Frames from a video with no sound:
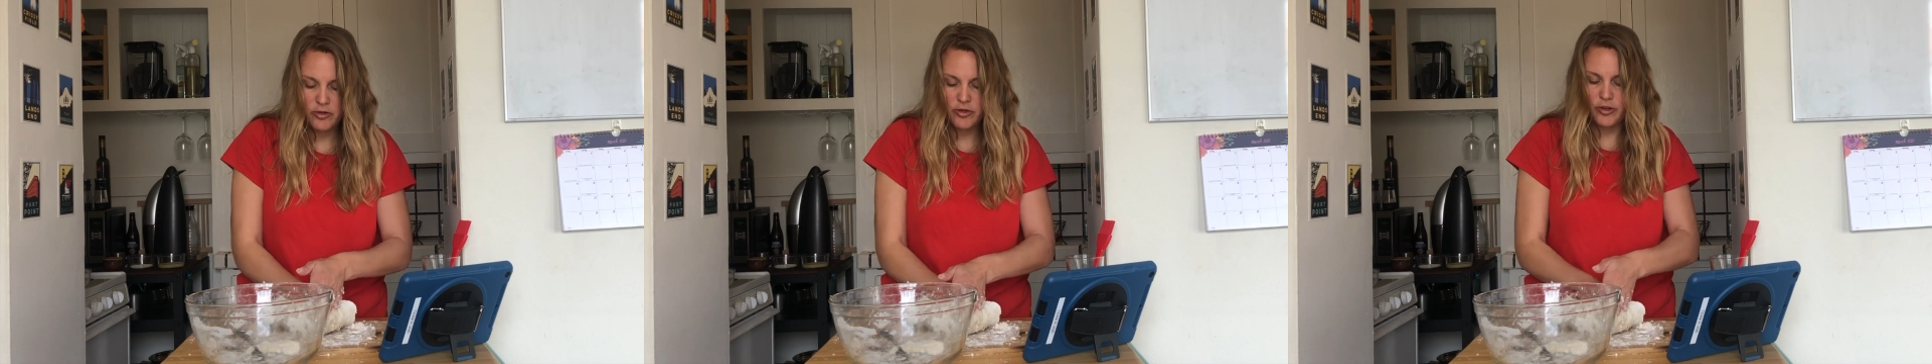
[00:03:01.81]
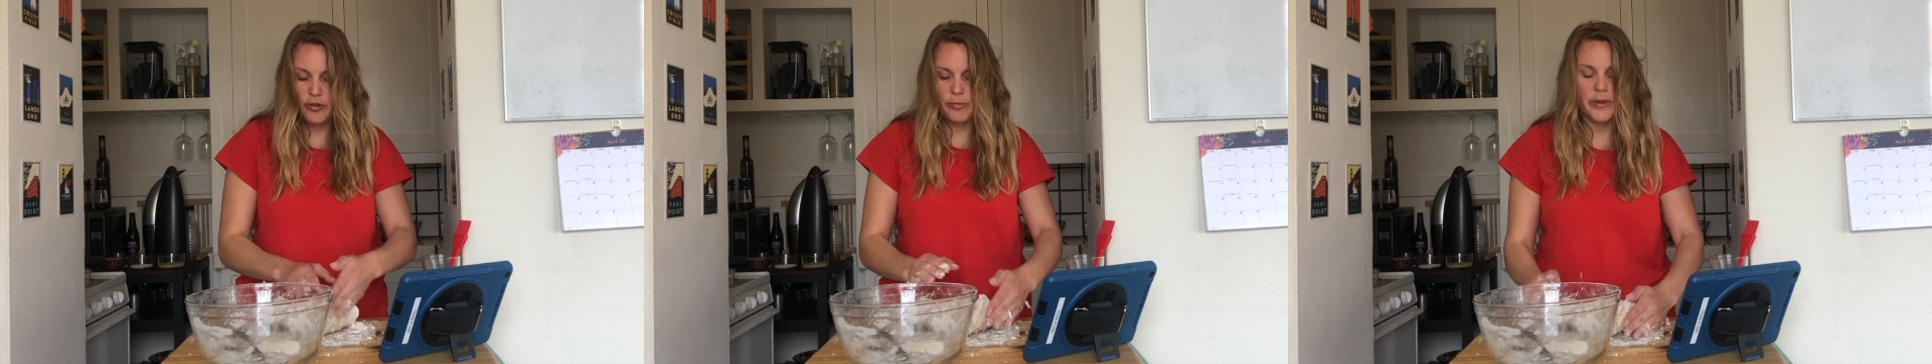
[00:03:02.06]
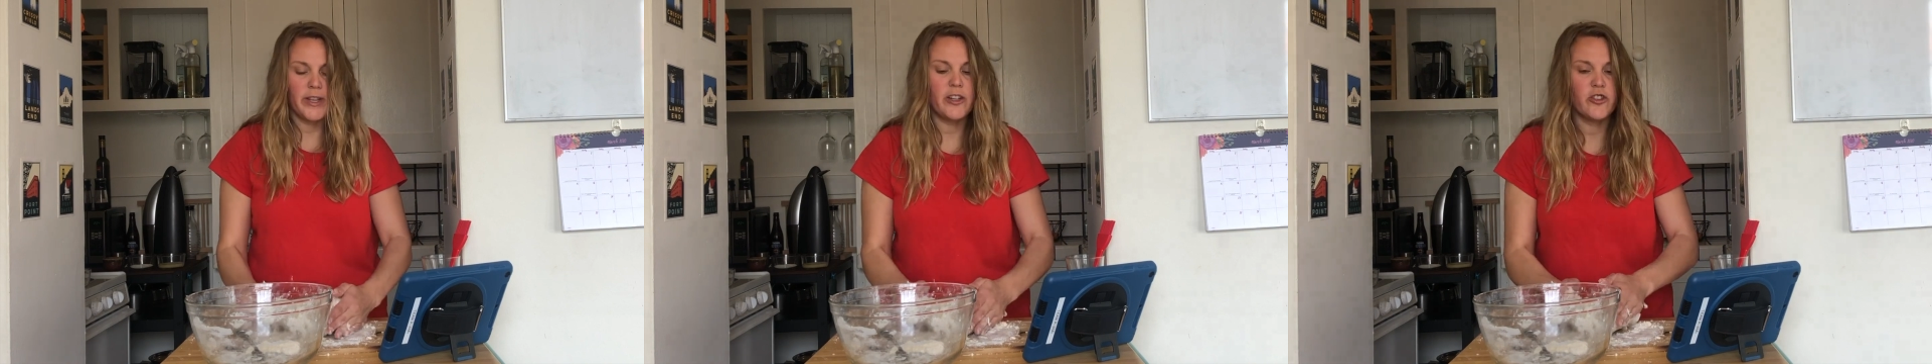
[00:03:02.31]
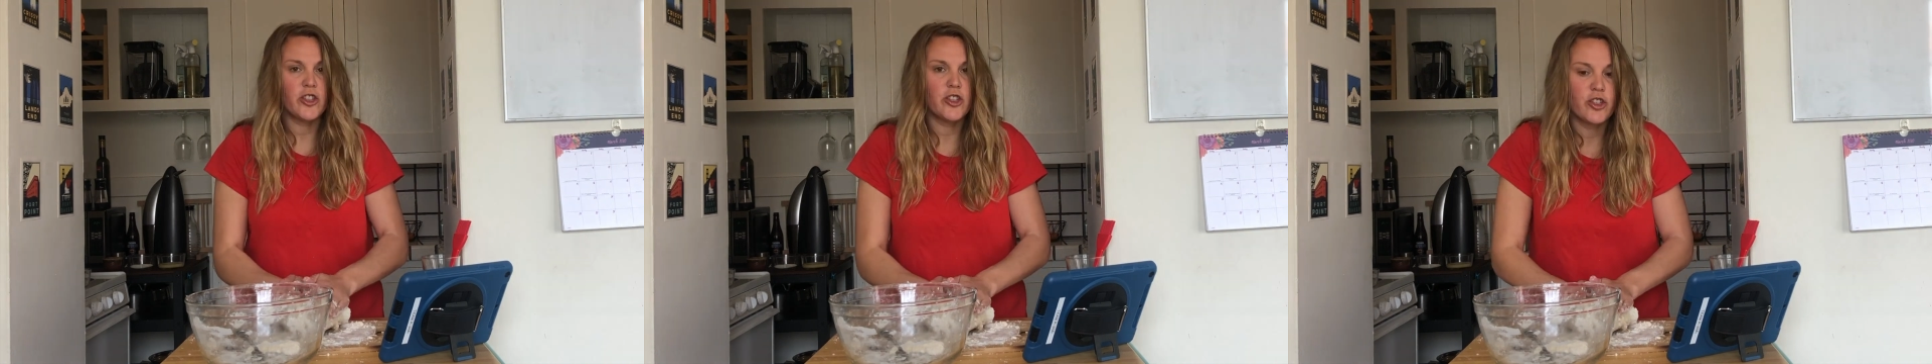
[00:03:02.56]
So you really
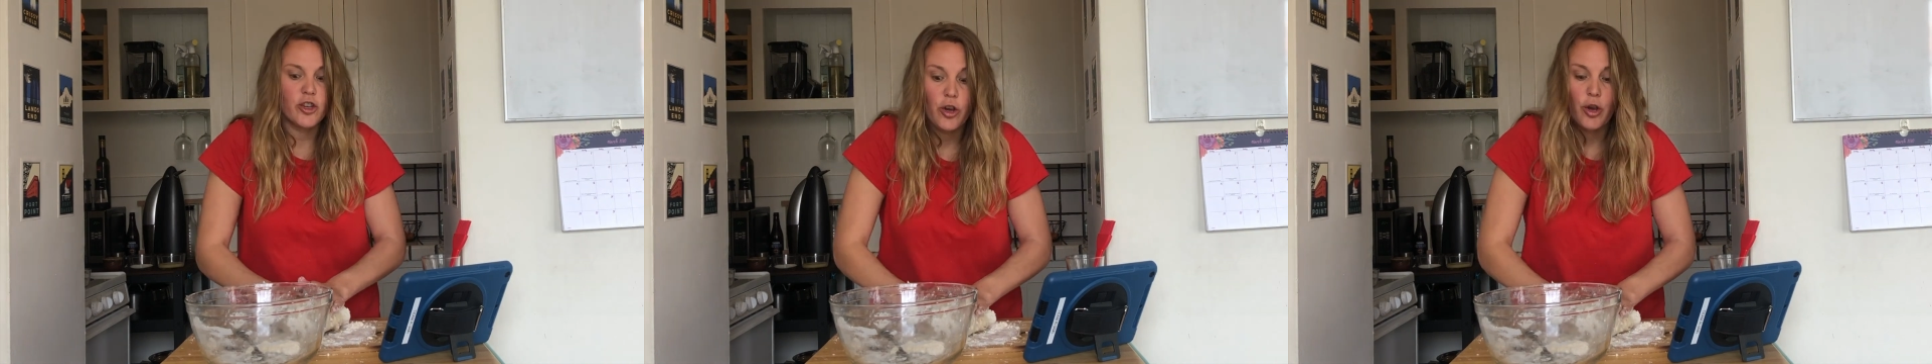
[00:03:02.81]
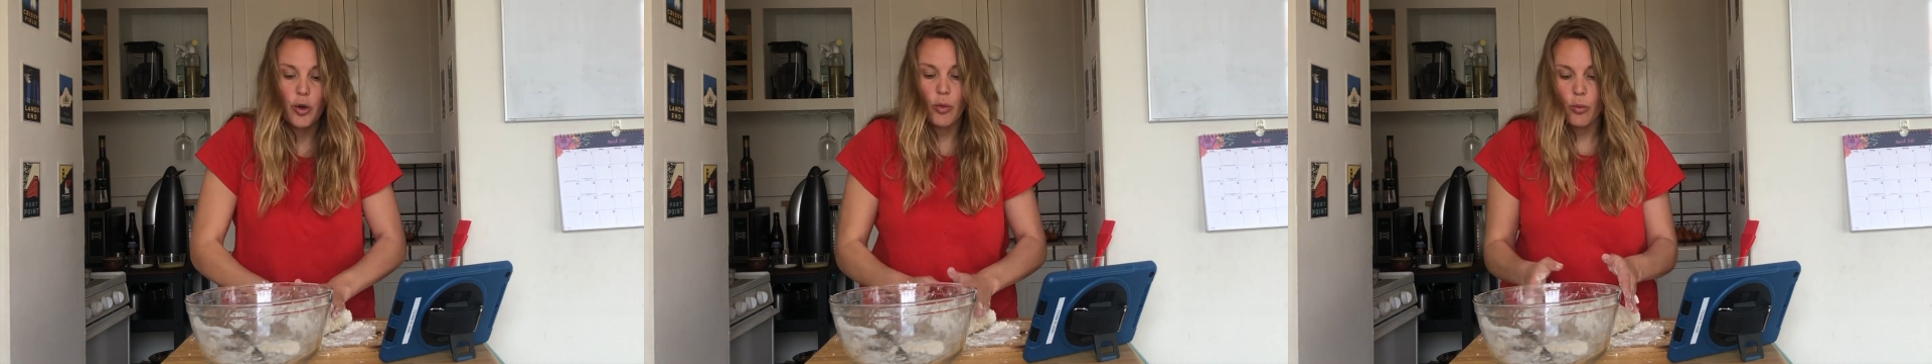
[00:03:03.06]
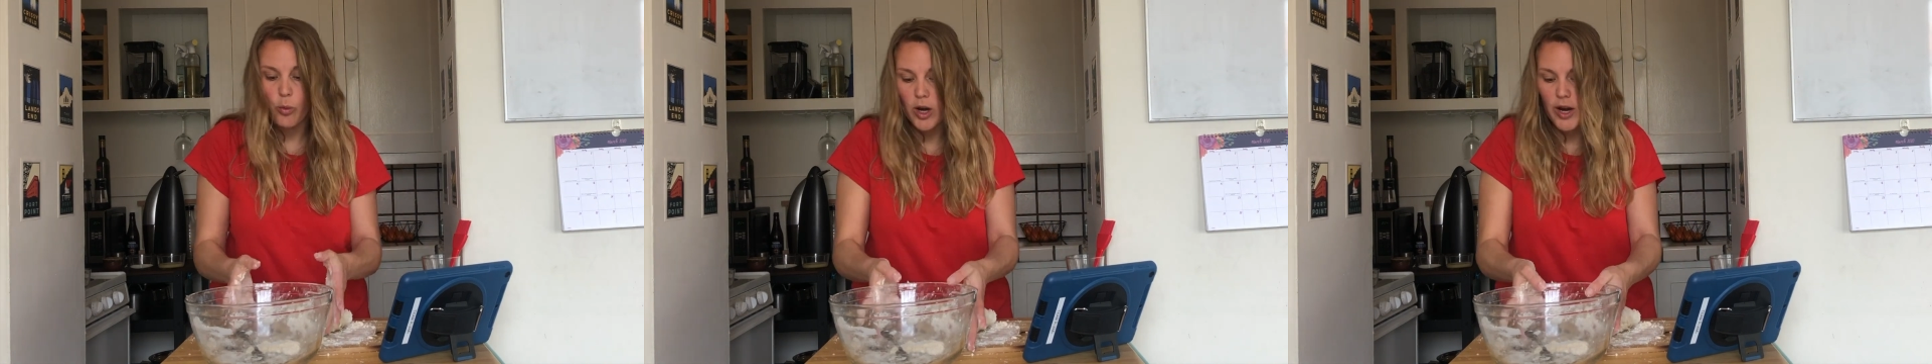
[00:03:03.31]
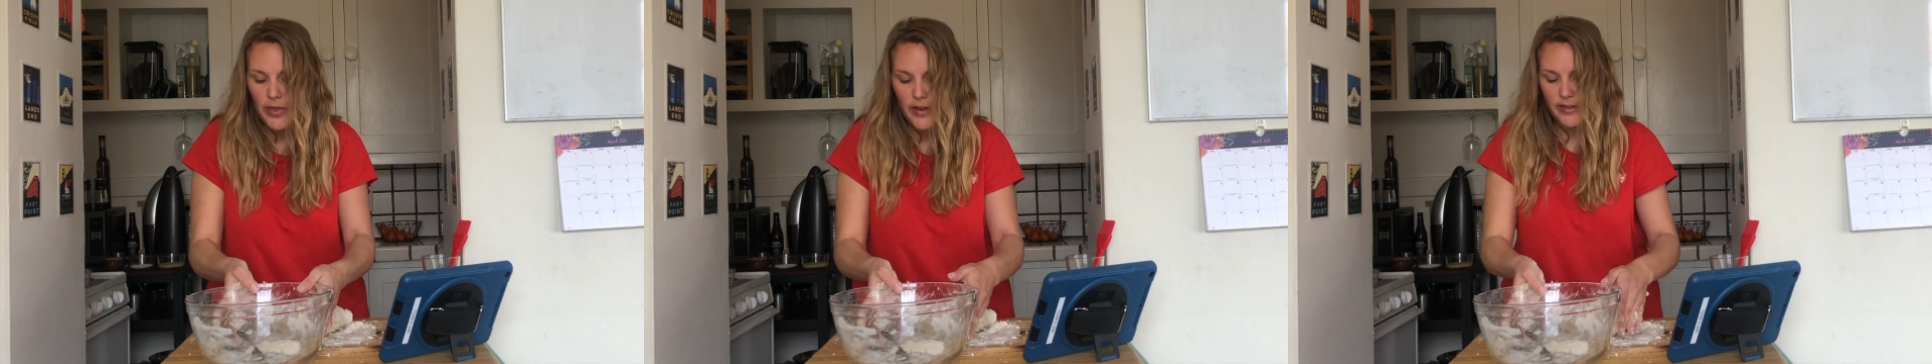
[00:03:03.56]
just
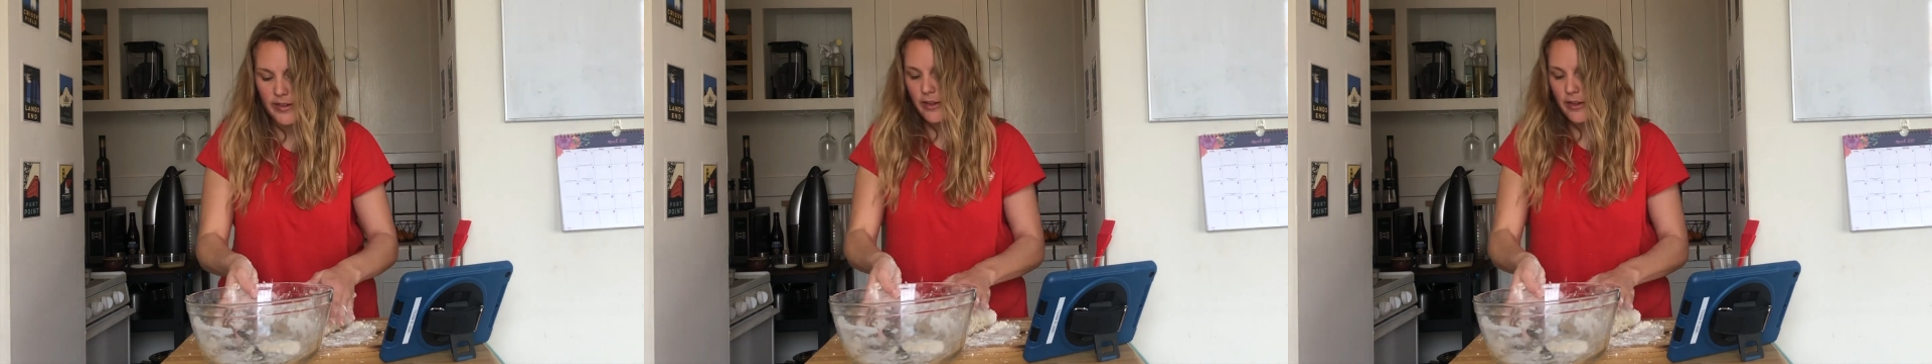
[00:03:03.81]
work this